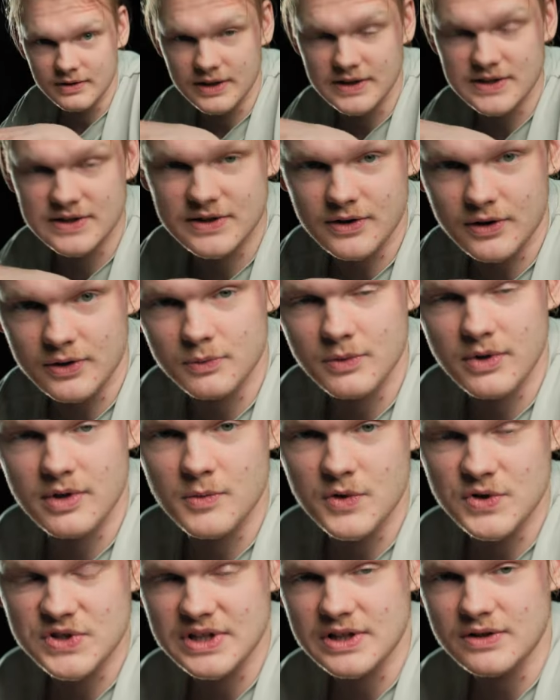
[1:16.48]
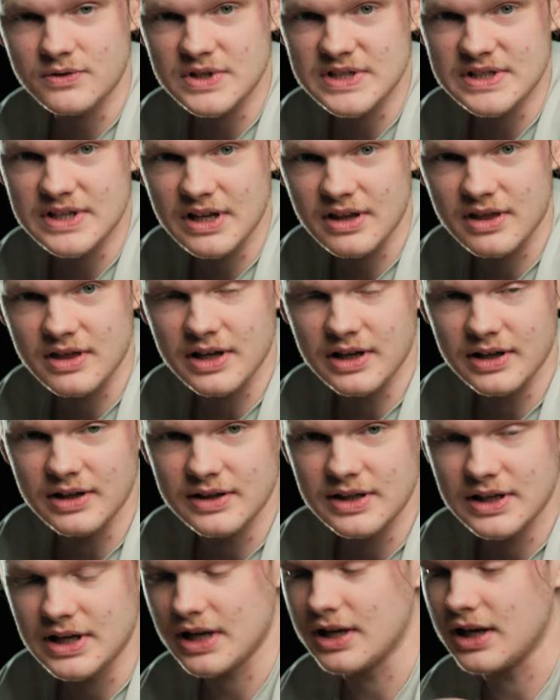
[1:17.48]
Let's start with the most interesting
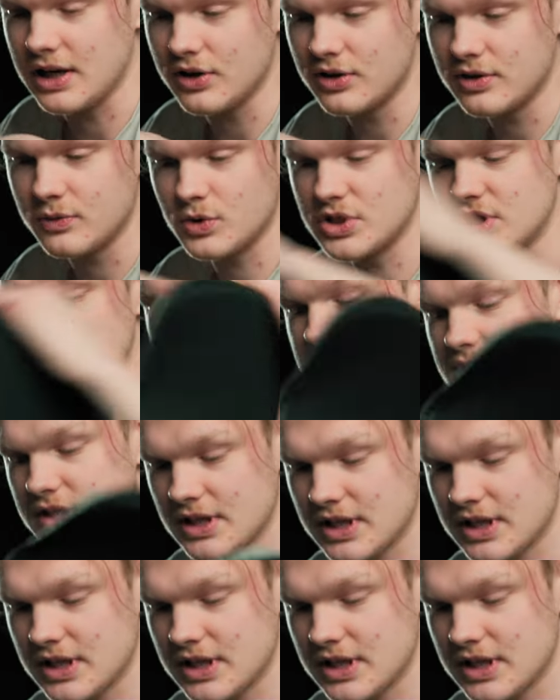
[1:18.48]
thing in here, which is